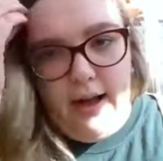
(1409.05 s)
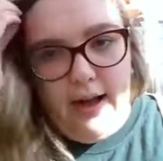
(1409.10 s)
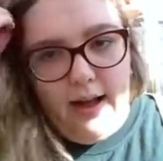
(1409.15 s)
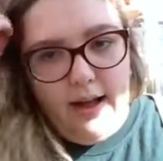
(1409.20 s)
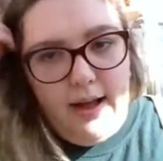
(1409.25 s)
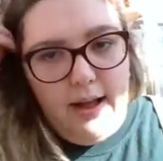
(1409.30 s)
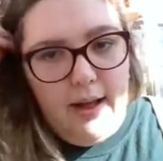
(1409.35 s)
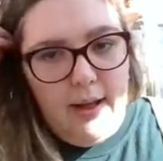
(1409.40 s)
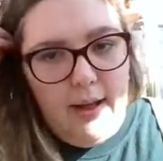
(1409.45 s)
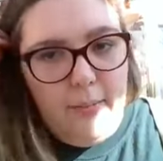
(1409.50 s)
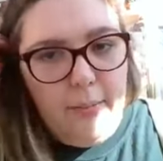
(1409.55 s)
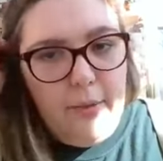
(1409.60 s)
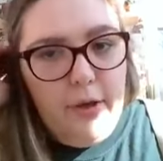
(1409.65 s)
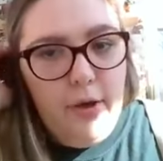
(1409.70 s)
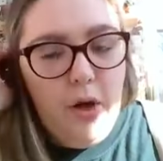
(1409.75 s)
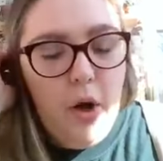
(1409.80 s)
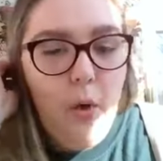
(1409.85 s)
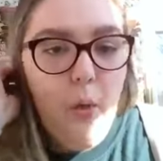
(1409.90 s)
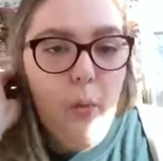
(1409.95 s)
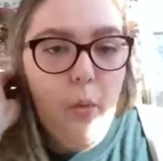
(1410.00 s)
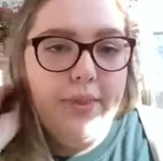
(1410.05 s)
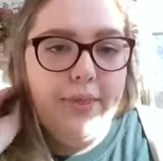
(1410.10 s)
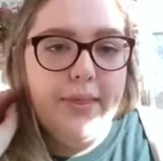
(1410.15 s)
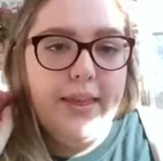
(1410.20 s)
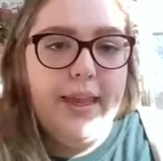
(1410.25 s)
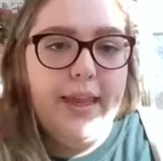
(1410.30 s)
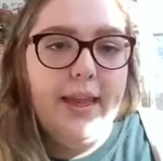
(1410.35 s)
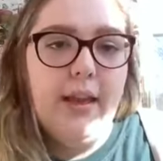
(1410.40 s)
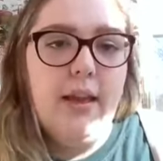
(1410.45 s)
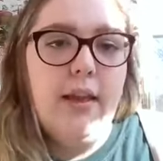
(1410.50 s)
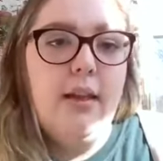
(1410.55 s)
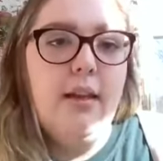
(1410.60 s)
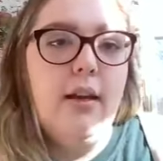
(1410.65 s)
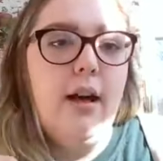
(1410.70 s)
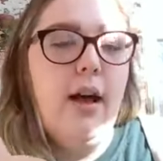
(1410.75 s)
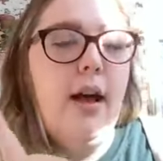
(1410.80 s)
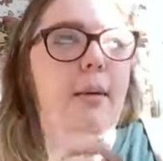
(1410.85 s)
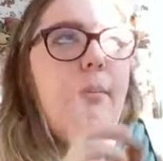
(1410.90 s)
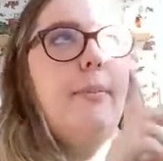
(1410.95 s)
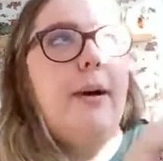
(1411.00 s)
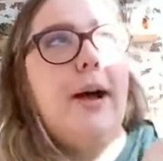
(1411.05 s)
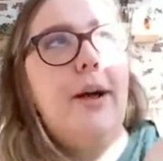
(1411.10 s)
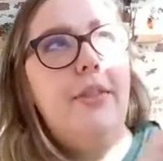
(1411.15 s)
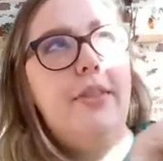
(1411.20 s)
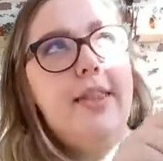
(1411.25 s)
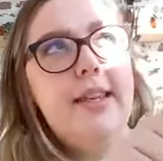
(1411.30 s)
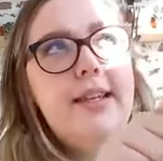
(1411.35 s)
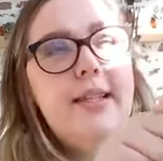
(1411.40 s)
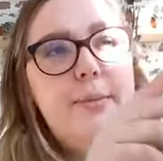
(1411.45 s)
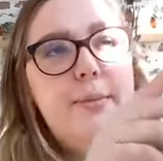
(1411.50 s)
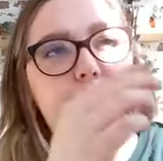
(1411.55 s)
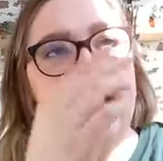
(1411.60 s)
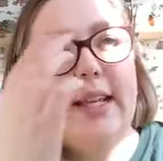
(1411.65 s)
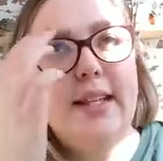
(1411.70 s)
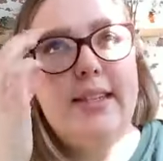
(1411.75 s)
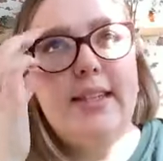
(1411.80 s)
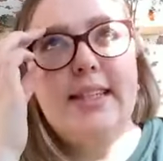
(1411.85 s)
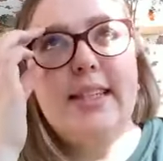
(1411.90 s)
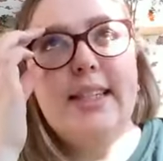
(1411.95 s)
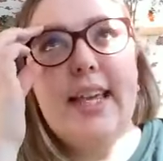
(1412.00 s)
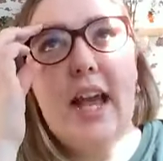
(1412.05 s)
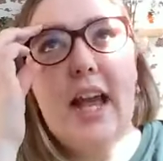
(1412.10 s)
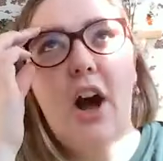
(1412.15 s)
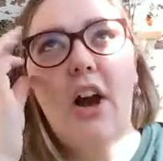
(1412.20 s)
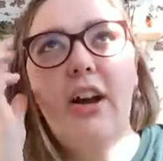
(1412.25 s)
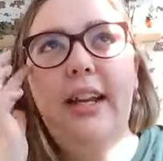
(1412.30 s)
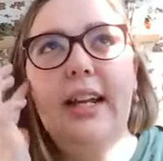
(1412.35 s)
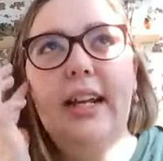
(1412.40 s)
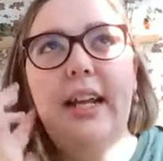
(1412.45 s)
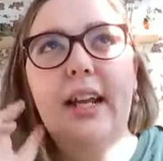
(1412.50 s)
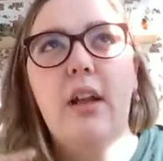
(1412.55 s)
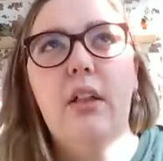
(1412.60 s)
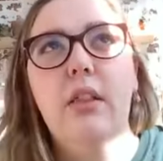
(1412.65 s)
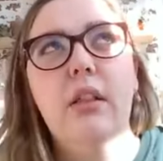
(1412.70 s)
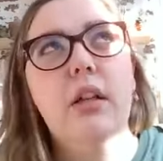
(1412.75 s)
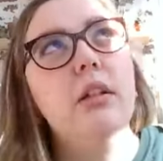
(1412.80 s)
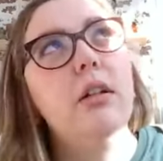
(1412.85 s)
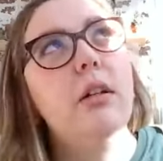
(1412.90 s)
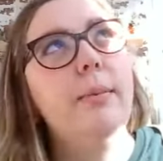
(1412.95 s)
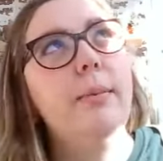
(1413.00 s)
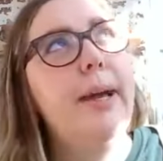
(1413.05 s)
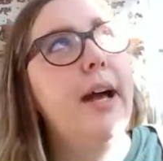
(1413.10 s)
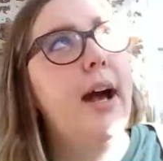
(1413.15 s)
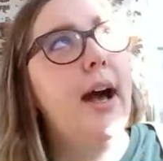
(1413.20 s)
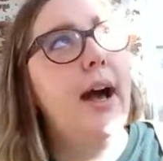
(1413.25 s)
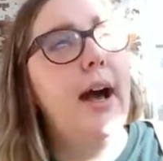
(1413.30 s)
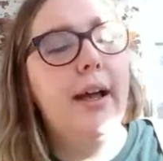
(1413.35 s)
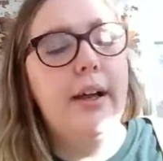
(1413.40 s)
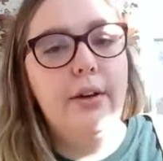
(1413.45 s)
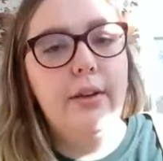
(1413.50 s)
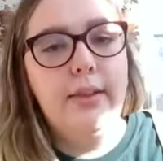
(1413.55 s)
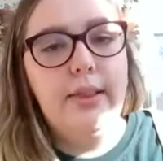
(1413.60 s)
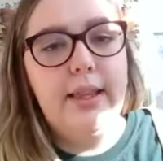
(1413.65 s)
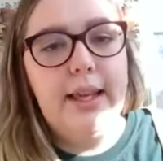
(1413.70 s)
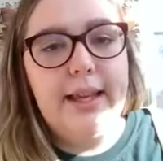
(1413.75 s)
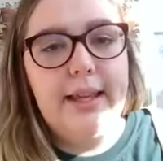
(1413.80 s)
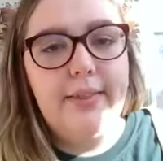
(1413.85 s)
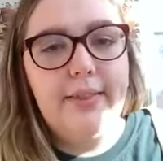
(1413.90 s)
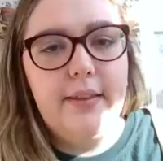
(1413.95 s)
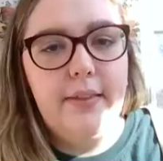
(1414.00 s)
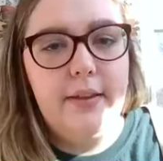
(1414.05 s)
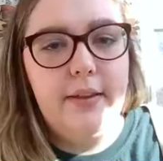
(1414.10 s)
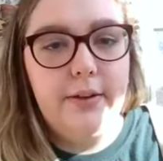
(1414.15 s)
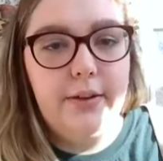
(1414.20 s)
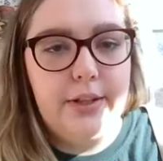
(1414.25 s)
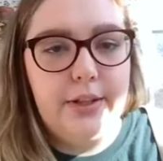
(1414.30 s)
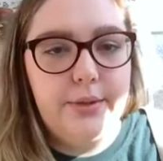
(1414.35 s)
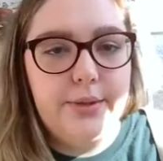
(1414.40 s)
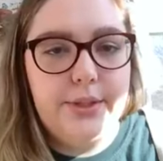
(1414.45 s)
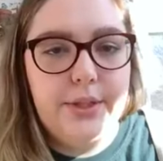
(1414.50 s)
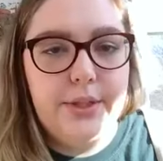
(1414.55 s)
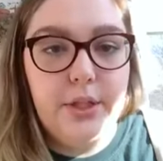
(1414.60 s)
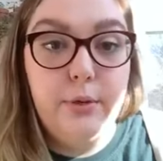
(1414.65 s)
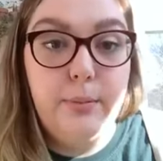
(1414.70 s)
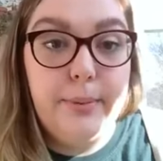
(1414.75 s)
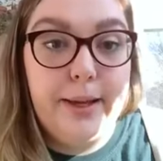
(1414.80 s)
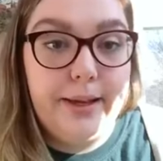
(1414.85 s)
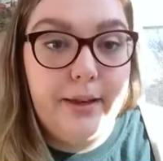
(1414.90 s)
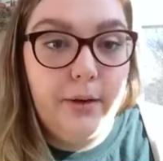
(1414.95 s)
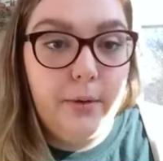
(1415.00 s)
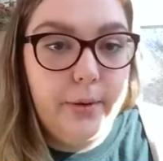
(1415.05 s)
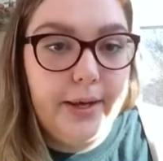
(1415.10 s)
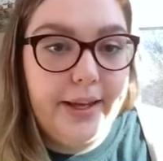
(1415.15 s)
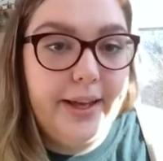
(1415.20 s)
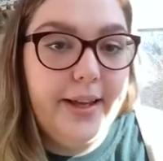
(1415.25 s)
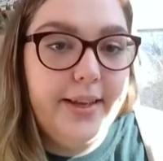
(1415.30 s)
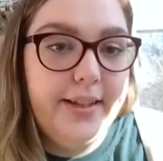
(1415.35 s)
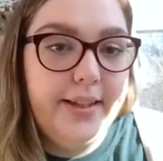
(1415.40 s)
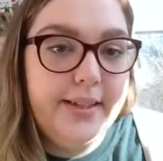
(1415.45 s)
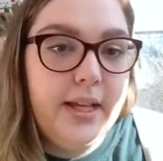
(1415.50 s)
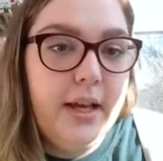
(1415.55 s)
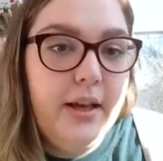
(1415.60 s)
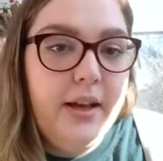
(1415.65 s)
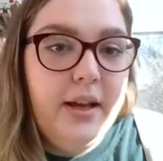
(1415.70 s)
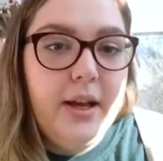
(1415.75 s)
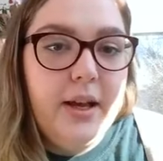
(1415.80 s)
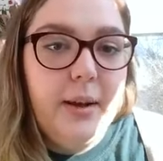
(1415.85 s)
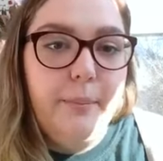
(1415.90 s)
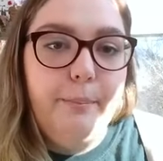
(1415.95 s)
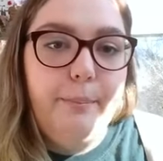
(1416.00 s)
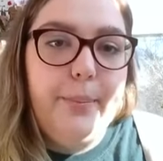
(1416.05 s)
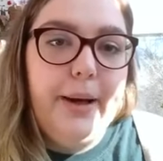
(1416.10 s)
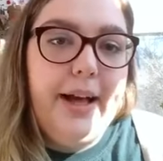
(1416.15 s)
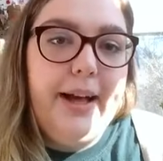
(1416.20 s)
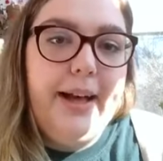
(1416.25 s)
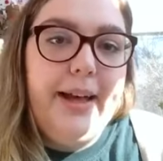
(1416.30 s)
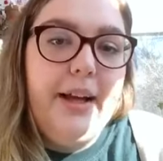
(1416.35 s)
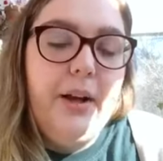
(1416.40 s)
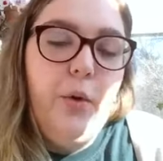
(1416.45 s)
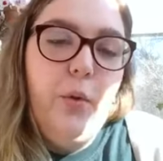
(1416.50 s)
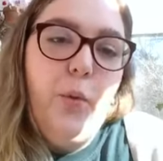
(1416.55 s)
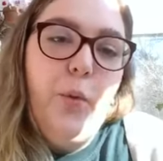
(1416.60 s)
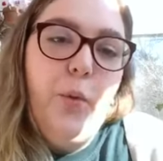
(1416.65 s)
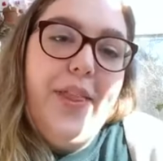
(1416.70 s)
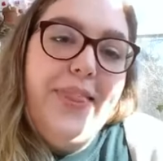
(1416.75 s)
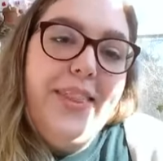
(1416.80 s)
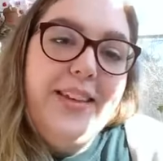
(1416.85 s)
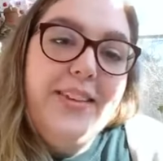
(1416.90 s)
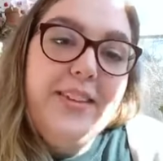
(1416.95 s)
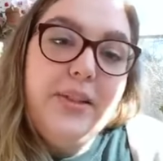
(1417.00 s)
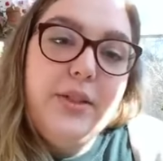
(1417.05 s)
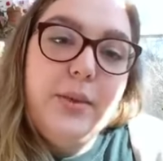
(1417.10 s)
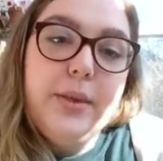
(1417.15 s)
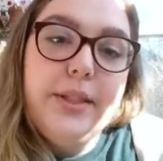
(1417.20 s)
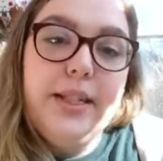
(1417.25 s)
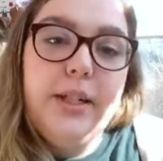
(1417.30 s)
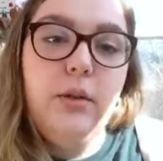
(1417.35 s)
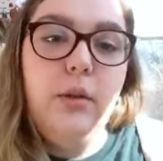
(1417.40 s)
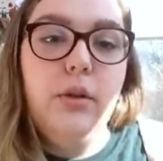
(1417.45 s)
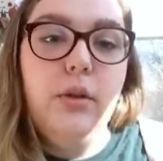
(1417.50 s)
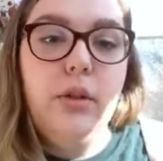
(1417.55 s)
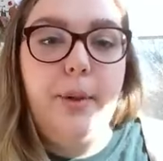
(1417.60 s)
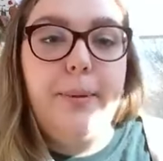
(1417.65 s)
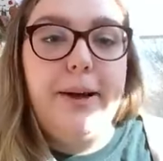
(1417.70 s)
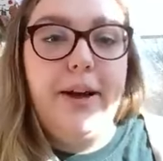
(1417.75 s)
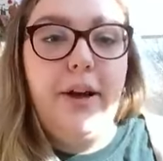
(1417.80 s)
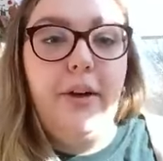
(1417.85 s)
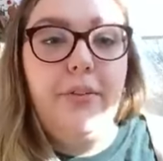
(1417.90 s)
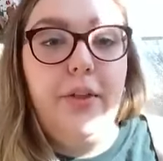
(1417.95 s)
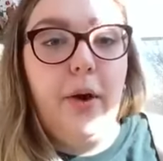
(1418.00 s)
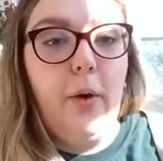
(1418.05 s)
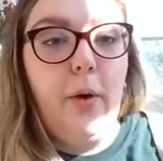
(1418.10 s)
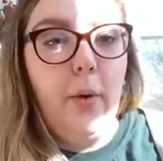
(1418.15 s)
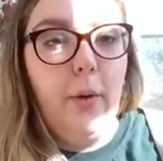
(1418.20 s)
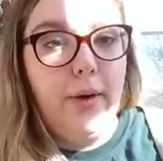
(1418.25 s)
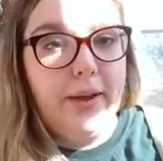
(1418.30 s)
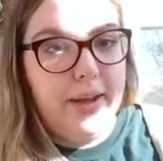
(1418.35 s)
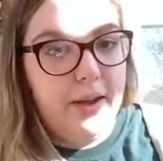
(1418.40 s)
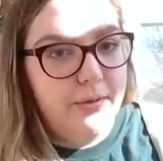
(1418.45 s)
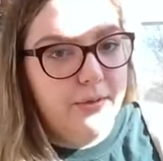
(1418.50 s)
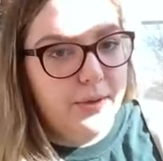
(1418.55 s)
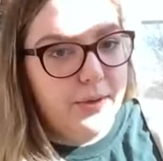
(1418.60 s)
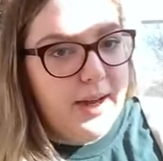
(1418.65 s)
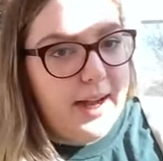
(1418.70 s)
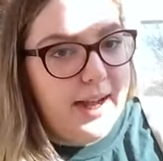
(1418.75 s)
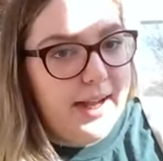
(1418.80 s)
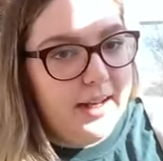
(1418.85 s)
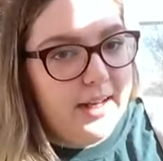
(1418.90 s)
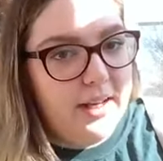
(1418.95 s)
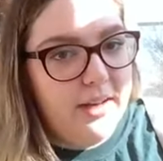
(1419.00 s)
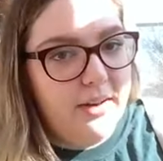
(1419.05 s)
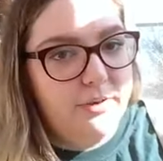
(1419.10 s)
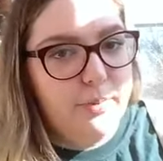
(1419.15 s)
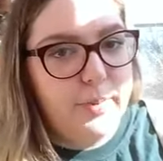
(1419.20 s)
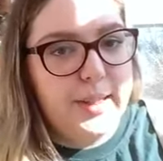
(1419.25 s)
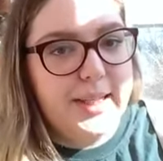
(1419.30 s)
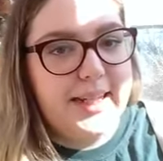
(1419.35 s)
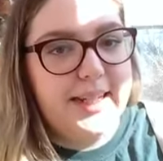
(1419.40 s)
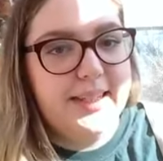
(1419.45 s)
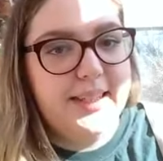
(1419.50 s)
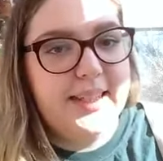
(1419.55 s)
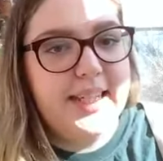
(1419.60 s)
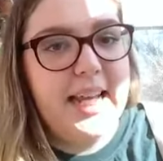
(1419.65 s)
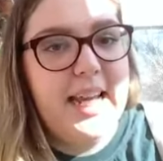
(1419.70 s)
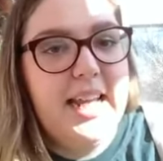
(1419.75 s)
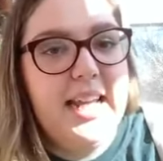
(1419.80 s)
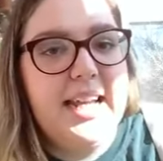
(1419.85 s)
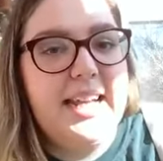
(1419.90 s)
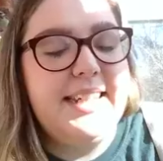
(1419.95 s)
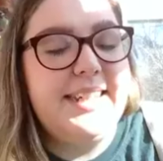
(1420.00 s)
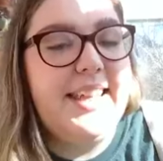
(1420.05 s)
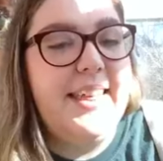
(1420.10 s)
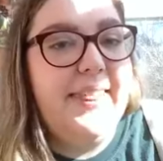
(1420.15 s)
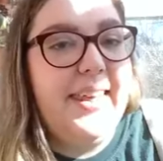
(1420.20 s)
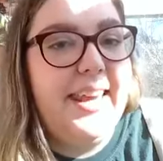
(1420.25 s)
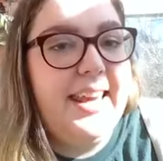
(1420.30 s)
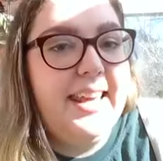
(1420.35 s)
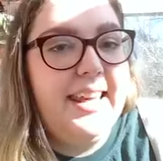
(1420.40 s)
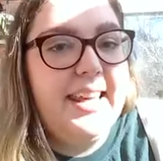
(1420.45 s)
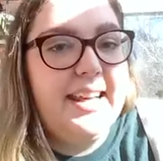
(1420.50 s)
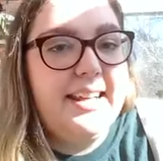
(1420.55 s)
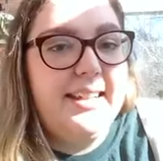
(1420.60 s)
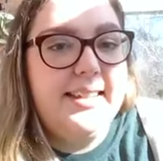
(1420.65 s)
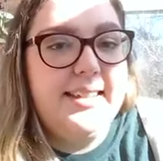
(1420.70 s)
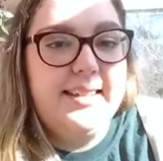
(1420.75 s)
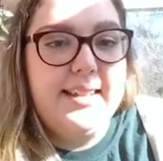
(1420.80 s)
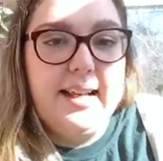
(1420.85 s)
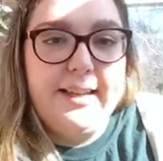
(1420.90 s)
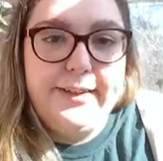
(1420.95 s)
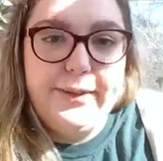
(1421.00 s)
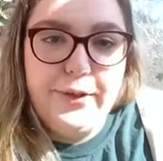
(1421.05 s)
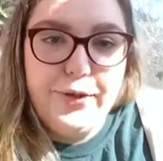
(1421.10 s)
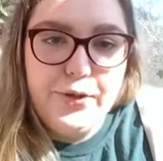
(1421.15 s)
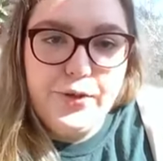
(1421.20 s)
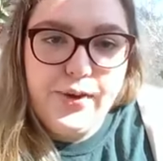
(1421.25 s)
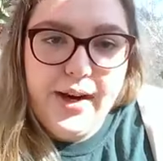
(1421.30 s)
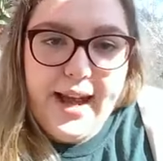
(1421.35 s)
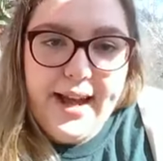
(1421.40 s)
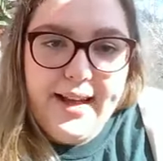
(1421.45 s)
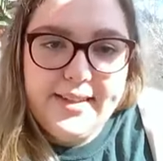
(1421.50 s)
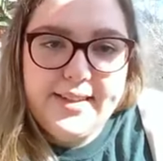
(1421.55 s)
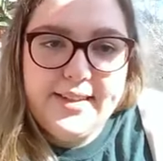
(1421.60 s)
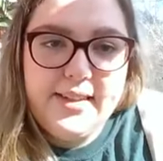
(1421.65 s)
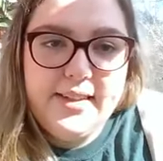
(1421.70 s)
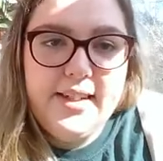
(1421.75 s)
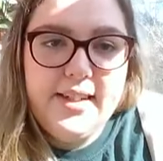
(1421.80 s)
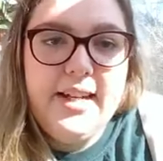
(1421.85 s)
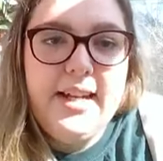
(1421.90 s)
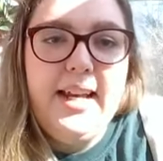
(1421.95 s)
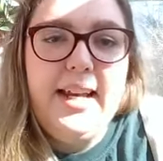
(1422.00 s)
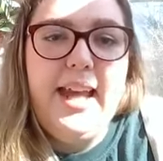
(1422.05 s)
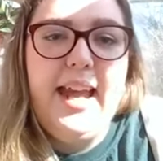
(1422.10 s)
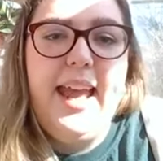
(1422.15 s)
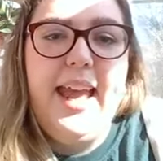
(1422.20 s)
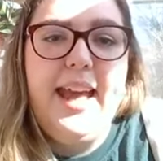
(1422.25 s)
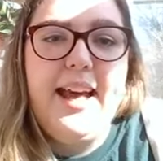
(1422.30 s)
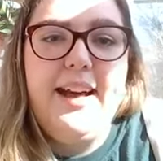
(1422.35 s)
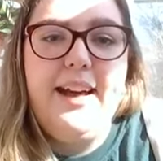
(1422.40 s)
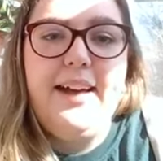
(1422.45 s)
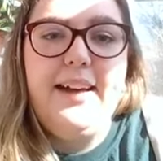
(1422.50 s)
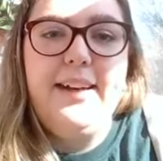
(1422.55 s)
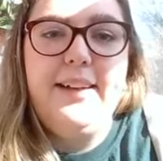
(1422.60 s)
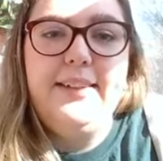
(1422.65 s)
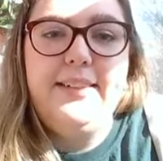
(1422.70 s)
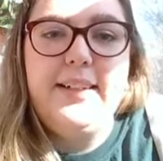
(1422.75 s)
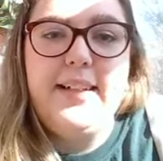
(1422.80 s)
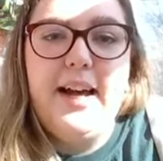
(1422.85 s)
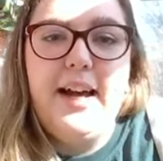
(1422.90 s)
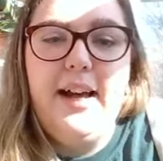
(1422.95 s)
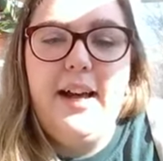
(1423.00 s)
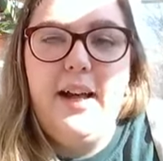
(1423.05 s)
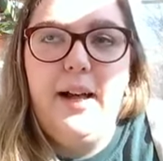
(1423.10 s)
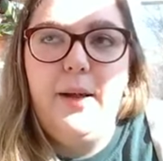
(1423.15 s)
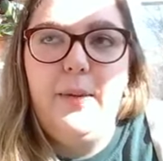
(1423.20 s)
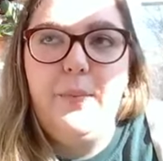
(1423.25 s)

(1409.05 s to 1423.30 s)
One thing about these plants is they are getting a little bit higher light than they're used to, my Hoyas. But one thing that's really cool about the Hoya variety of plants is that they can get sun stressed, and